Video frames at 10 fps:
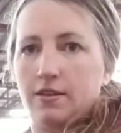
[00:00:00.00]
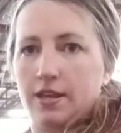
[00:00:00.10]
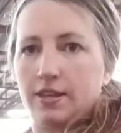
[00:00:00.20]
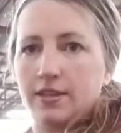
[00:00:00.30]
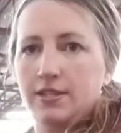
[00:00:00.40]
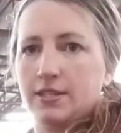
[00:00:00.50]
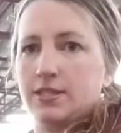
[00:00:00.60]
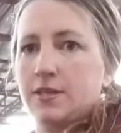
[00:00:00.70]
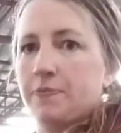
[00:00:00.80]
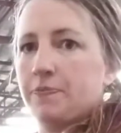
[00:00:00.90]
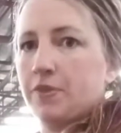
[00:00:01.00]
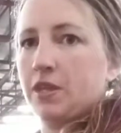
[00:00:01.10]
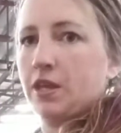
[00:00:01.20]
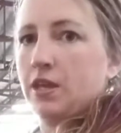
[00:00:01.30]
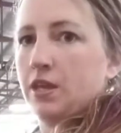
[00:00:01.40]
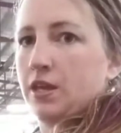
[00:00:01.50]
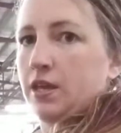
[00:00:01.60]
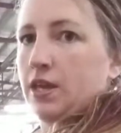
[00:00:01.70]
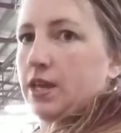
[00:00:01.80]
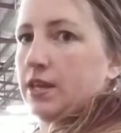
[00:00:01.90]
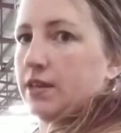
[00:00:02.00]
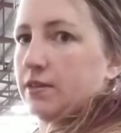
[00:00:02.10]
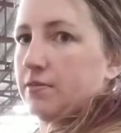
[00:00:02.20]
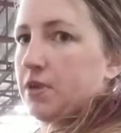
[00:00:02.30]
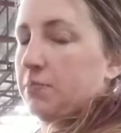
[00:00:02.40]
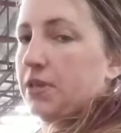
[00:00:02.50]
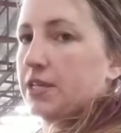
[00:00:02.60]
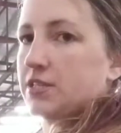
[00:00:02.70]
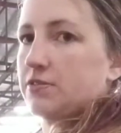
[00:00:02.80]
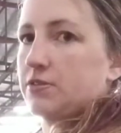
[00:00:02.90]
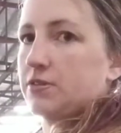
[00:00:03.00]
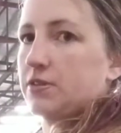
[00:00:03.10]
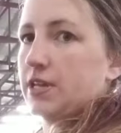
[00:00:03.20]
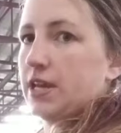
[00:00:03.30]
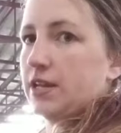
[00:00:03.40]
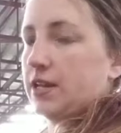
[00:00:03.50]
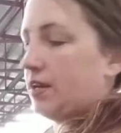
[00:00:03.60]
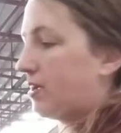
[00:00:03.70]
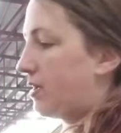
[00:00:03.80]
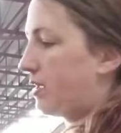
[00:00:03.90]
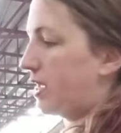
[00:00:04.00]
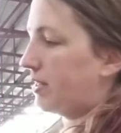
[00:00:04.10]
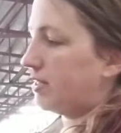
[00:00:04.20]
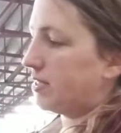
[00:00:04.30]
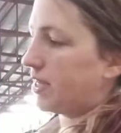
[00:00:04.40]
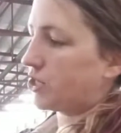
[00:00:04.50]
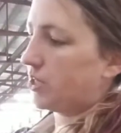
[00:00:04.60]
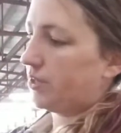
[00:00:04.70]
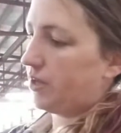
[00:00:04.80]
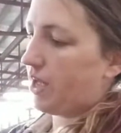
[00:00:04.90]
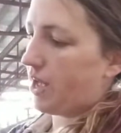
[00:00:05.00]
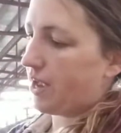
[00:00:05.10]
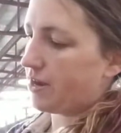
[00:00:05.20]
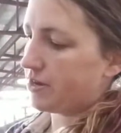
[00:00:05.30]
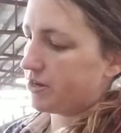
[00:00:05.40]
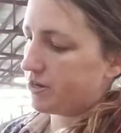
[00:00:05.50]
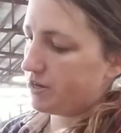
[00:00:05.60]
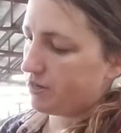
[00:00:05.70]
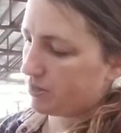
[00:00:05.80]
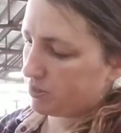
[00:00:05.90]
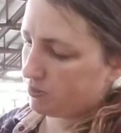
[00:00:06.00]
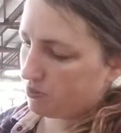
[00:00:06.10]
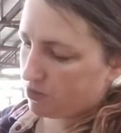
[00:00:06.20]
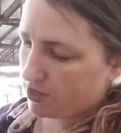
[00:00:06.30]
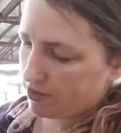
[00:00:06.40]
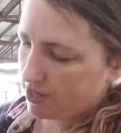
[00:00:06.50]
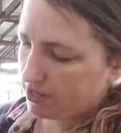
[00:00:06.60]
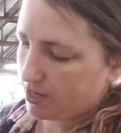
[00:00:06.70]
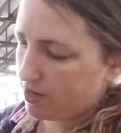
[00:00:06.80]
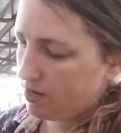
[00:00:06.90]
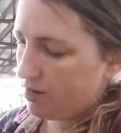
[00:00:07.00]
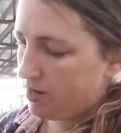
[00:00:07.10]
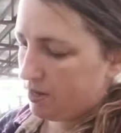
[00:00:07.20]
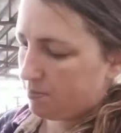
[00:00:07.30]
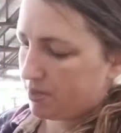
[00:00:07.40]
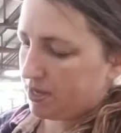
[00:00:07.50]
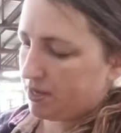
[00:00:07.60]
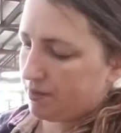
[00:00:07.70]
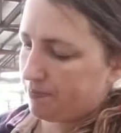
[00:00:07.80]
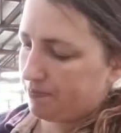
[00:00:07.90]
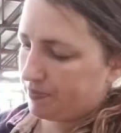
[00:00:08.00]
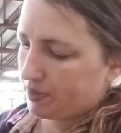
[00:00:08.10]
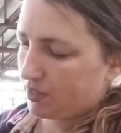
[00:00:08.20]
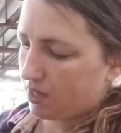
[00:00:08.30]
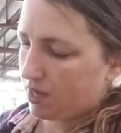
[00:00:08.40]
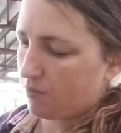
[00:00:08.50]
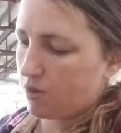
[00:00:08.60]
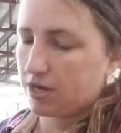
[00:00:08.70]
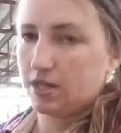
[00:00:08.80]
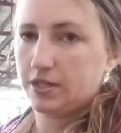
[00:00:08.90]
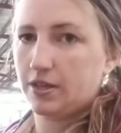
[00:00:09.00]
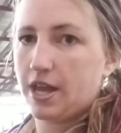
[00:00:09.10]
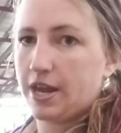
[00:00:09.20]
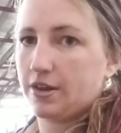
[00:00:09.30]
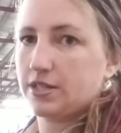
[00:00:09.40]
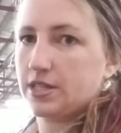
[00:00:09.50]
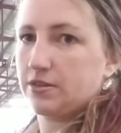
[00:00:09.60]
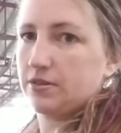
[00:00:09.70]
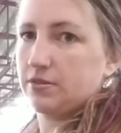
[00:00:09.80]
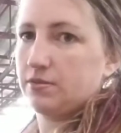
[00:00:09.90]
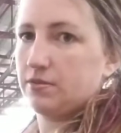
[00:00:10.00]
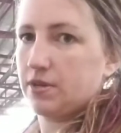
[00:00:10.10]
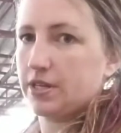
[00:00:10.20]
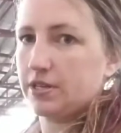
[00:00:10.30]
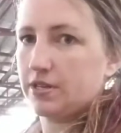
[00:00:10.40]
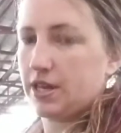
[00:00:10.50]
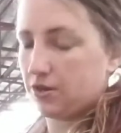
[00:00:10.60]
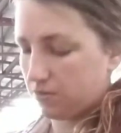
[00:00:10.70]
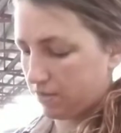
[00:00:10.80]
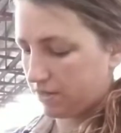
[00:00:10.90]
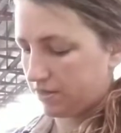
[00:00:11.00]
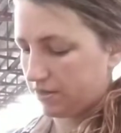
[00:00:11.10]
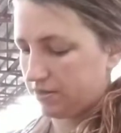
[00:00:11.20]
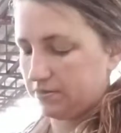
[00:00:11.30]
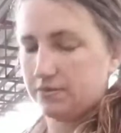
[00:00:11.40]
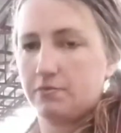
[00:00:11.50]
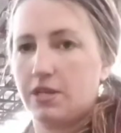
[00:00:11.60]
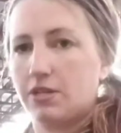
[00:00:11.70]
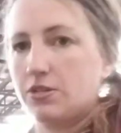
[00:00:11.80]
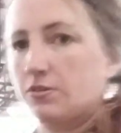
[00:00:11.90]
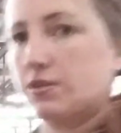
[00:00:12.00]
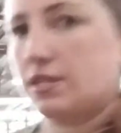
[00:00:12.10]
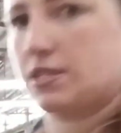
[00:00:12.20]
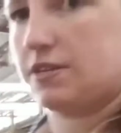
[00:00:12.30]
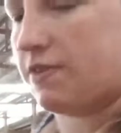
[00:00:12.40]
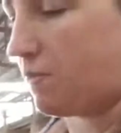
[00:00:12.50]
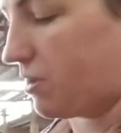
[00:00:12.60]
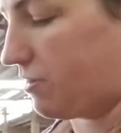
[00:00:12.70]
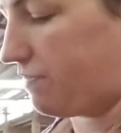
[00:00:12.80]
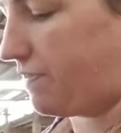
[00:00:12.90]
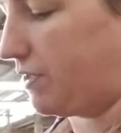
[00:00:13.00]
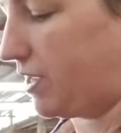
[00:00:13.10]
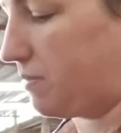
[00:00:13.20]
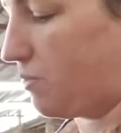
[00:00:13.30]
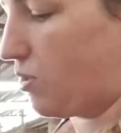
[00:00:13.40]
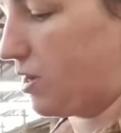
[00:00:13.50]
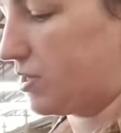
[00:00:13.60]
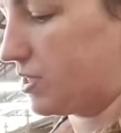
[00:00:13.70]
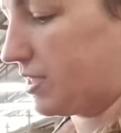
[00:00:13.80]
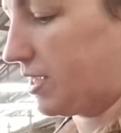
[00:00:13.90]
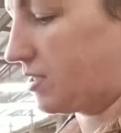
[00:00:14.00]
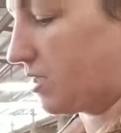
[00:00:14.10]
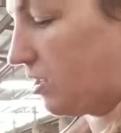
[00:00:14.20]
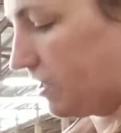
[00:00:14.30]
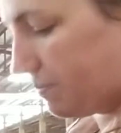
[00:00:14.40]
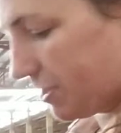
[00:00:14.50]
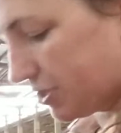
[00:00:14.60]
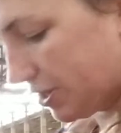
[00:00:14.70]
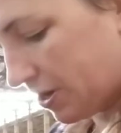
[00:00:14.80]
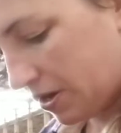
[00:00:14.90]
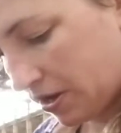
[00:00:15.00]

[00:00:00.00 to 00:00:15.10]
like this, and it applies a whole head hug. And this is actually a little high on her. You want it right there, but I want it a little higher because I don't want her being too sensitive. I want her feeling more just like solid pressure.